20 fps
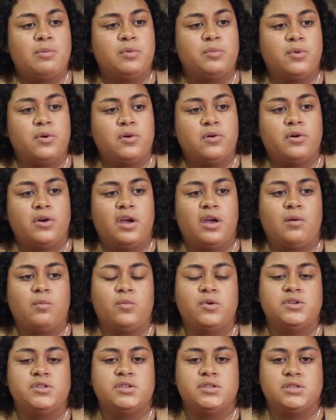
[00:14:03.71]
program,
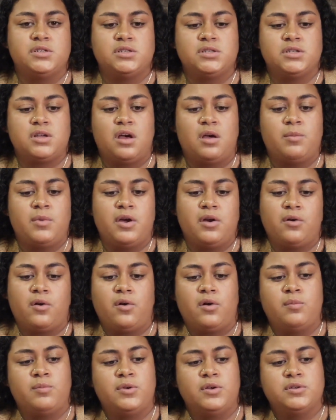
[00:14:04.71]
which is
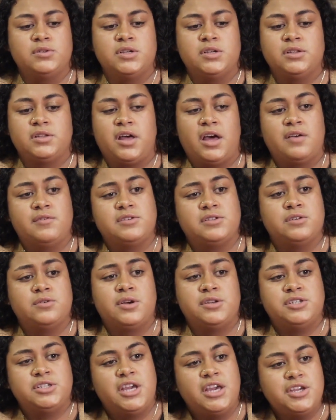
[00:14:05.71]
AmeriCorps Building Lives Through
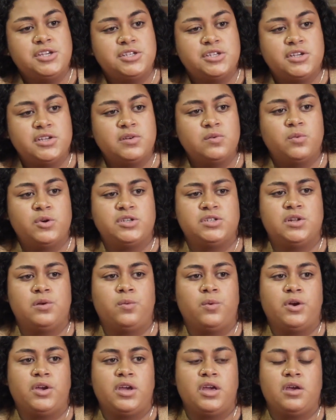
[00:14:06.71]
Education, which they're
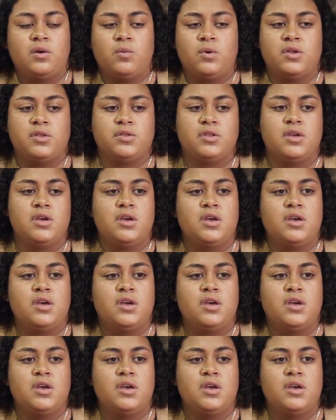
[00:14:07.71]
working with